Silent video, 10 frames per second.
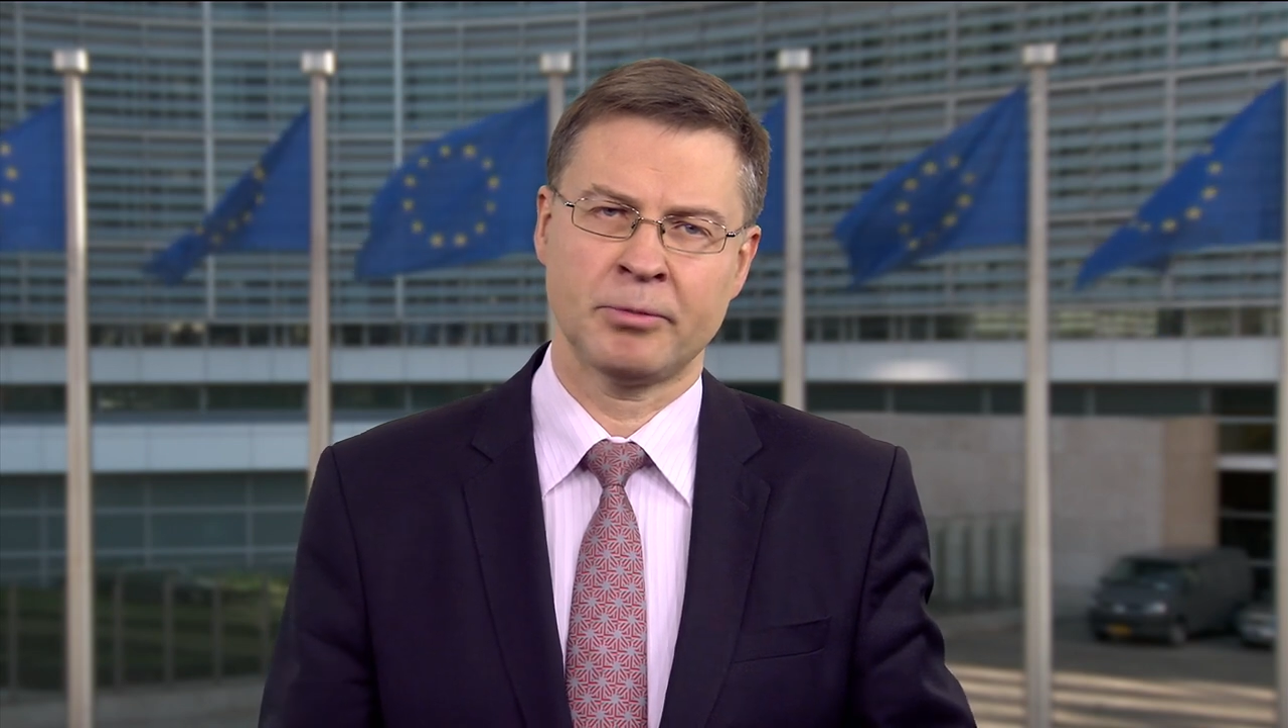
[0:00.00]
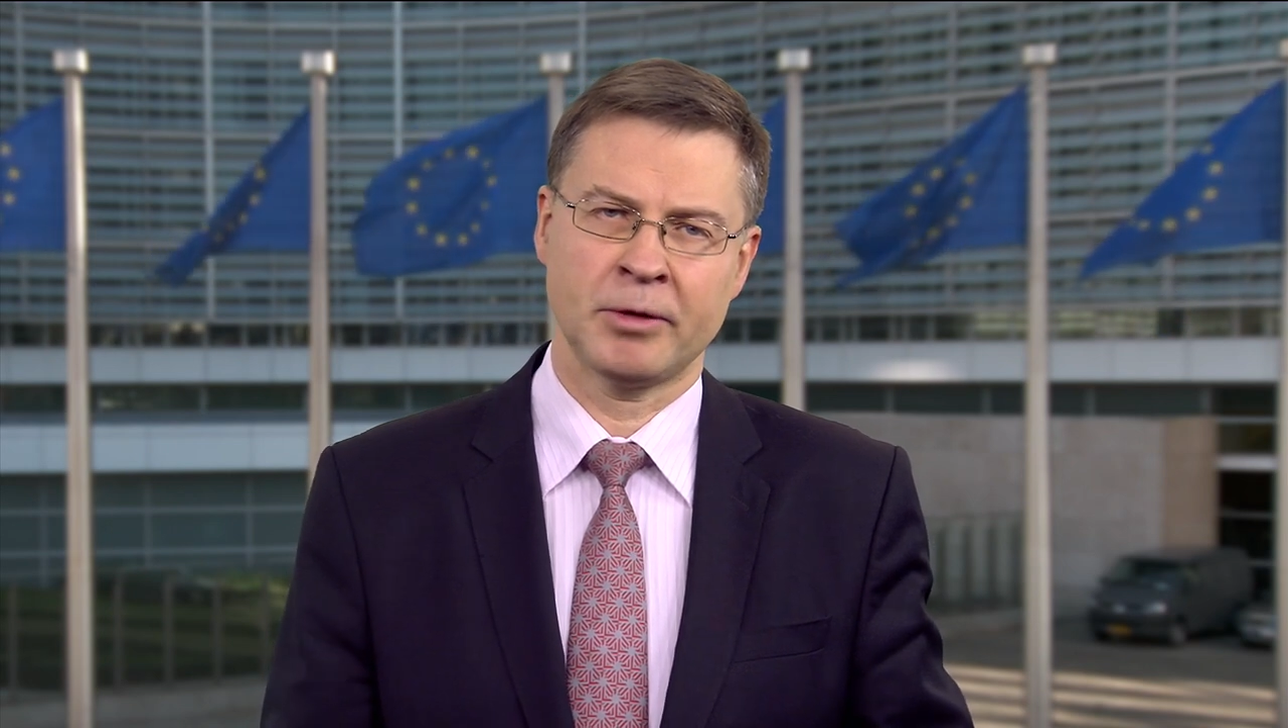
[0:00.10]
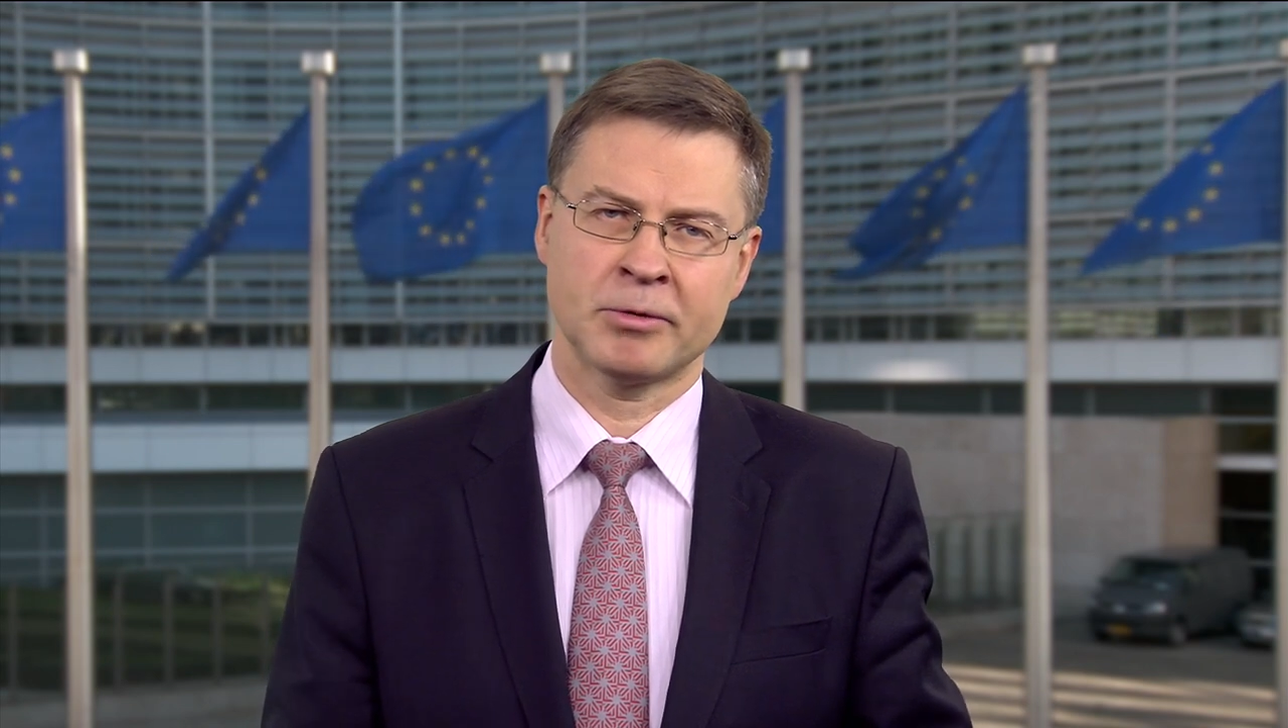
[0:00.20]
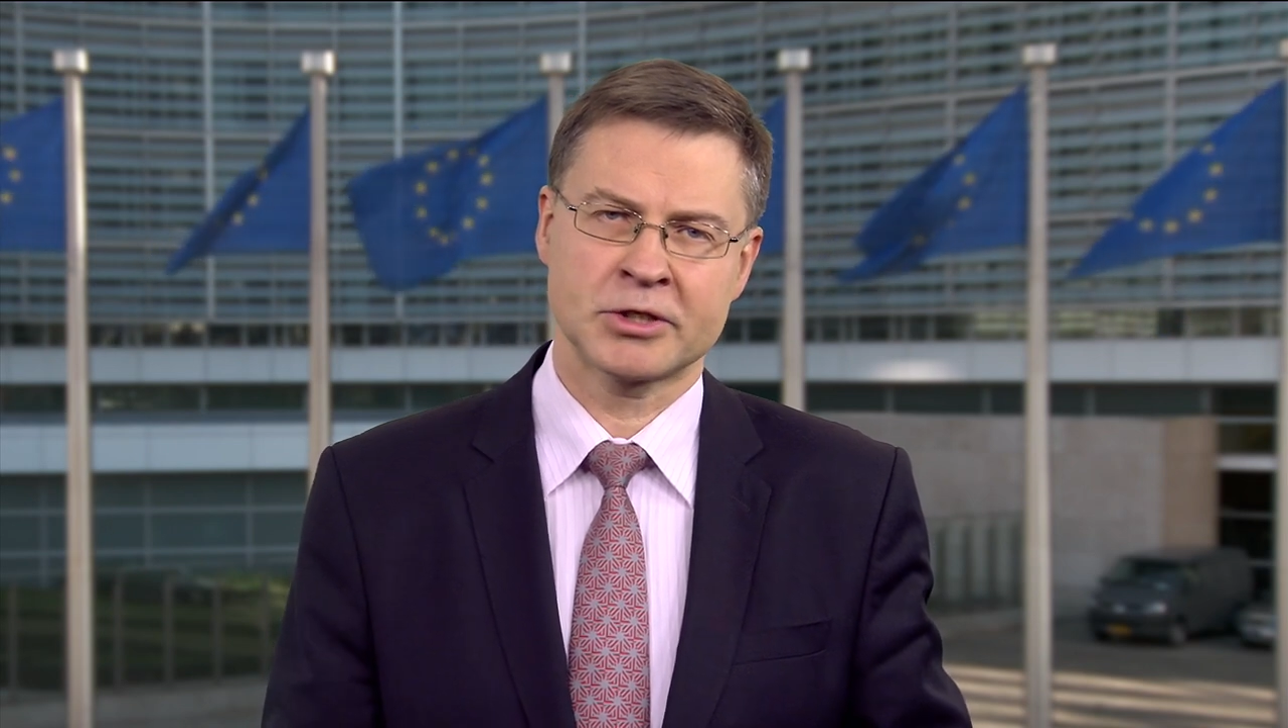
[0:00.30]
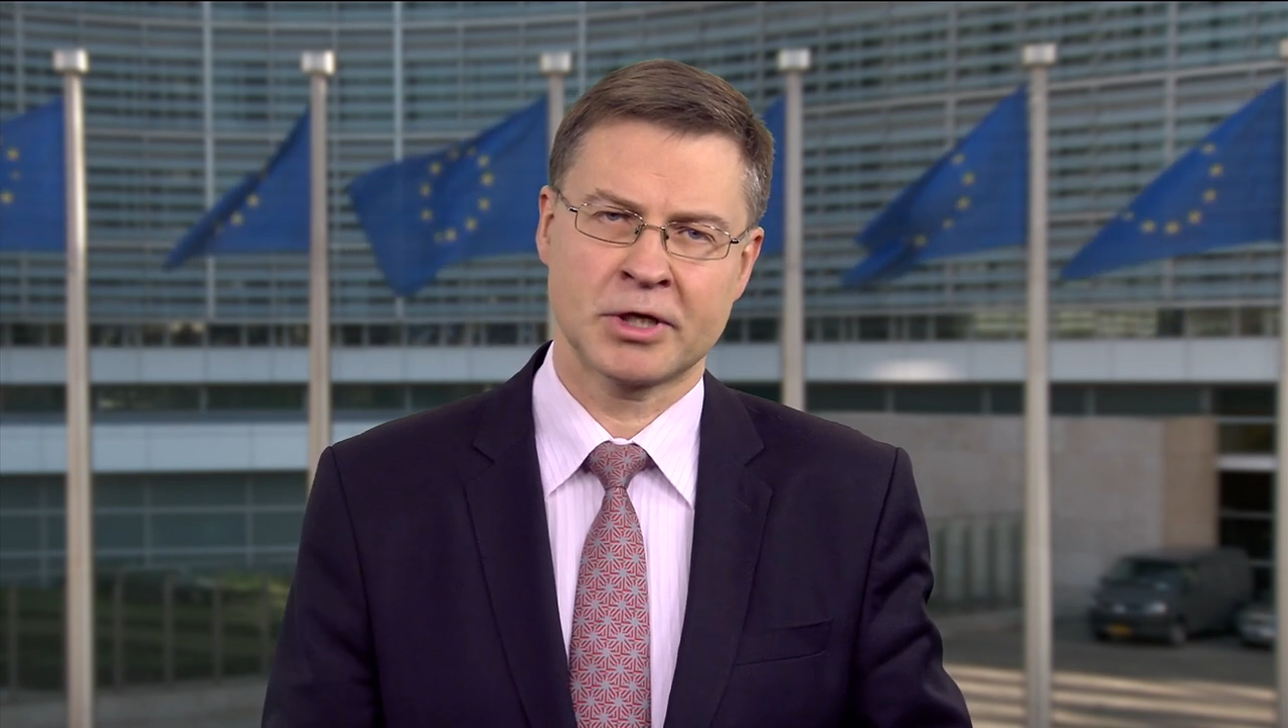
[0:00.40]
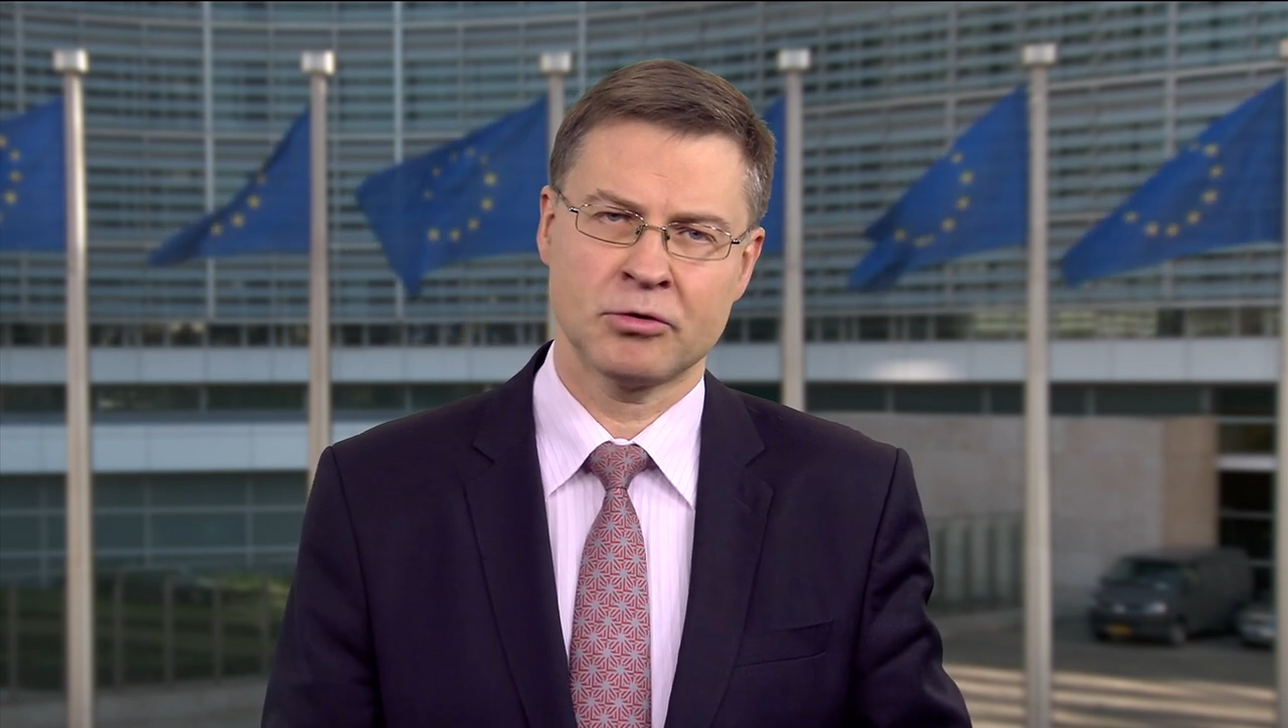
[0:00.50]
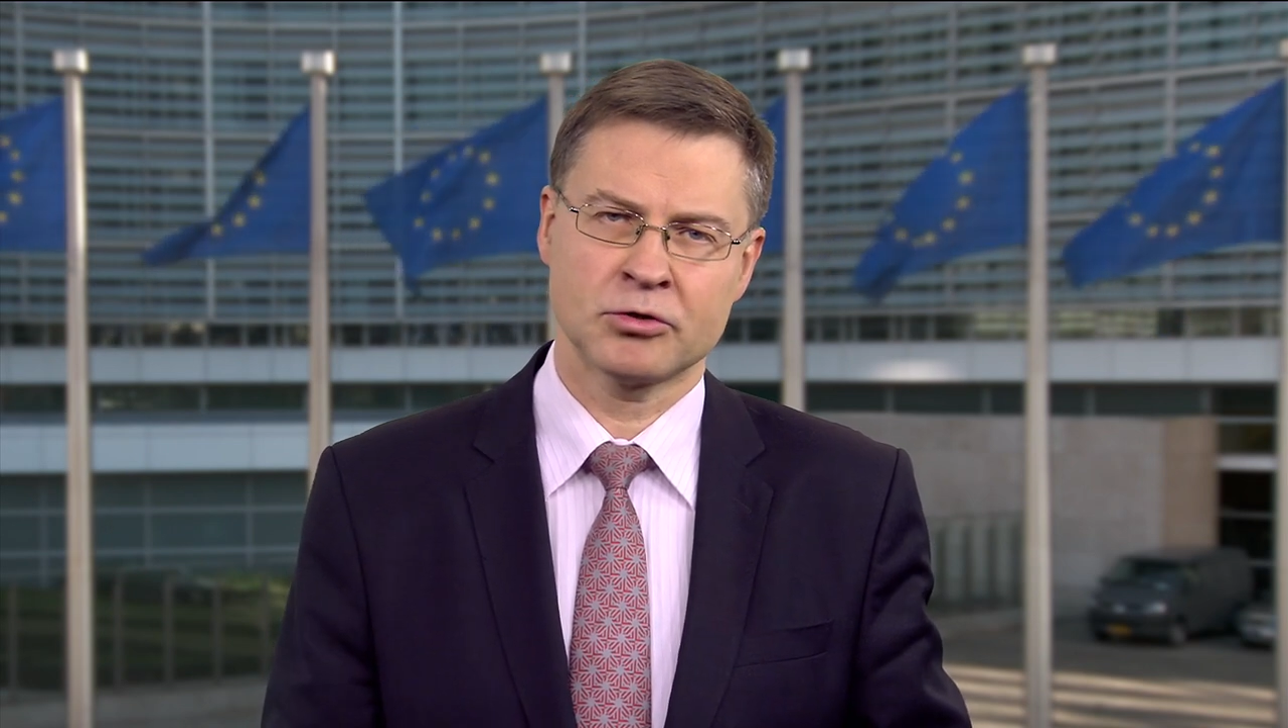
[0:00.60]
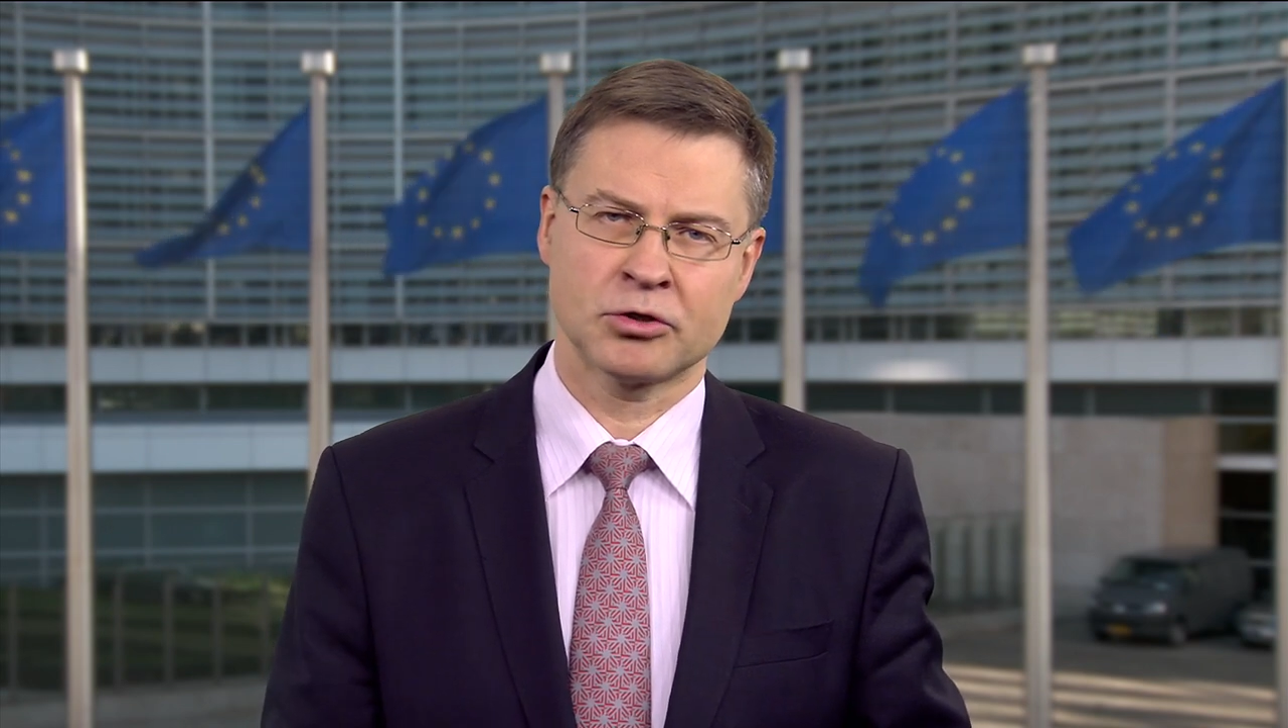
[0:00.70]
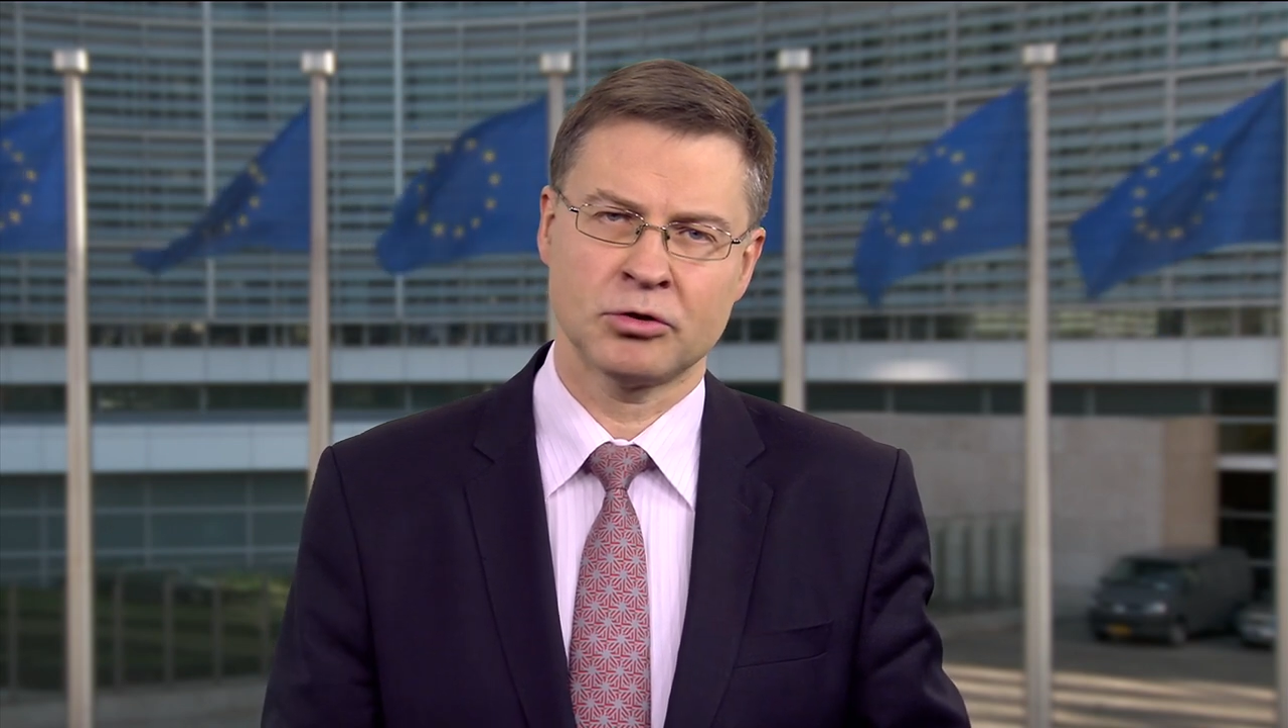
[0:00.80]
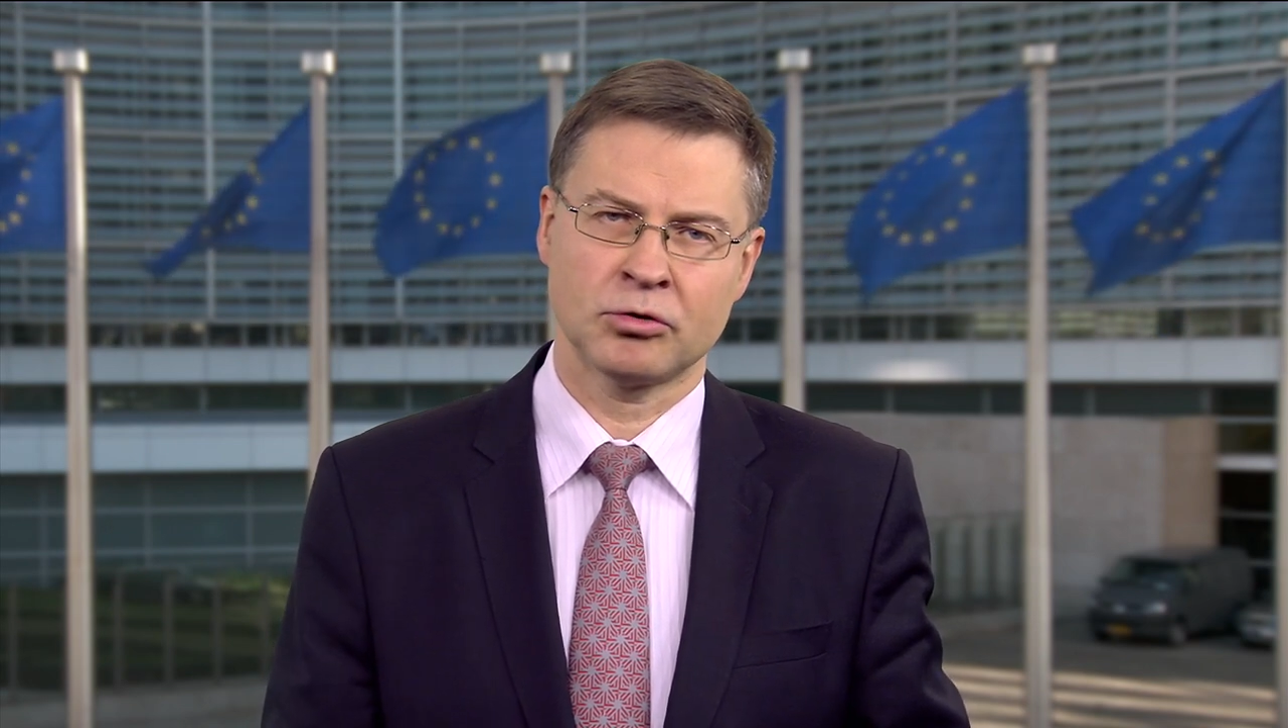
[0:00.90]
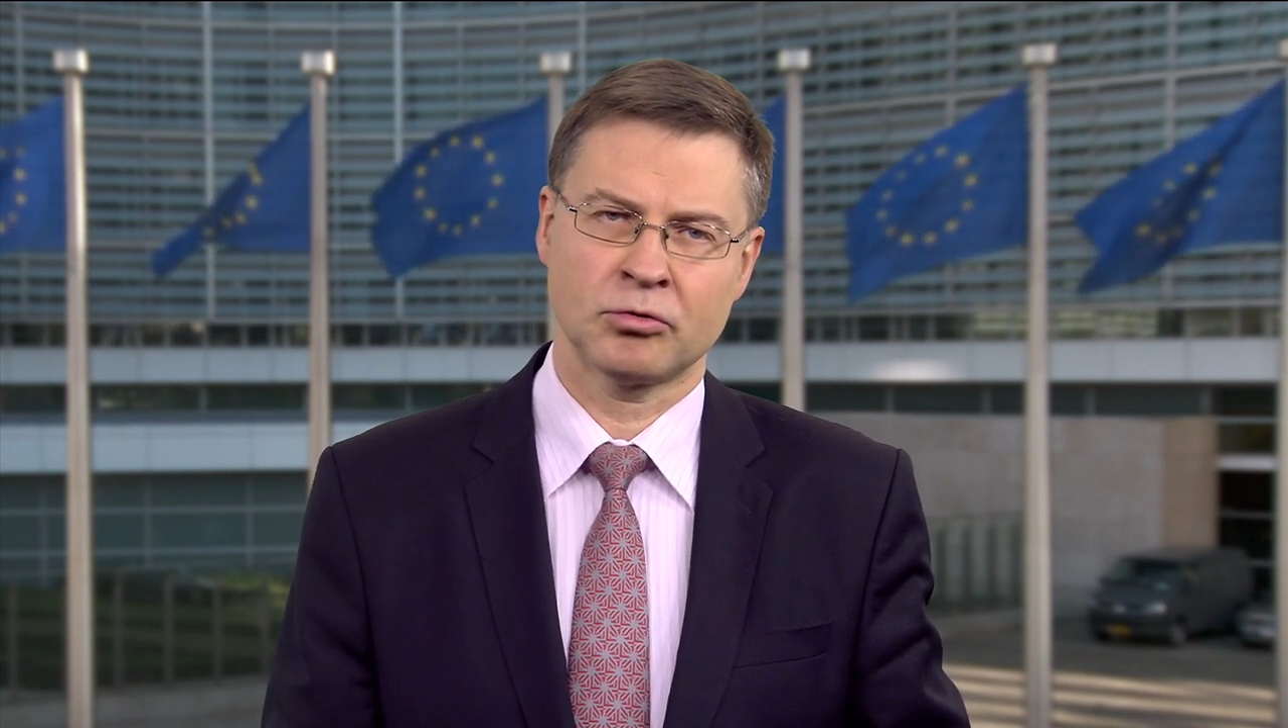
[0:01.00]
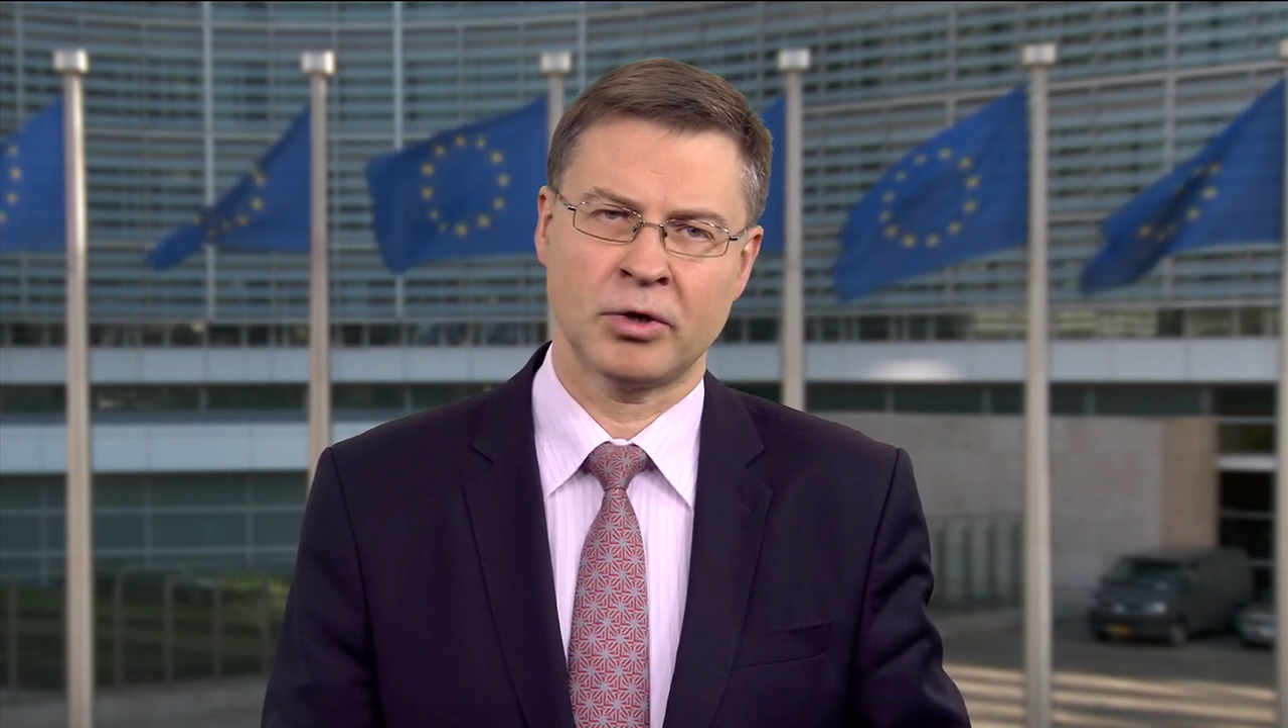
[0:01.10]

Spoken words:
Payments Council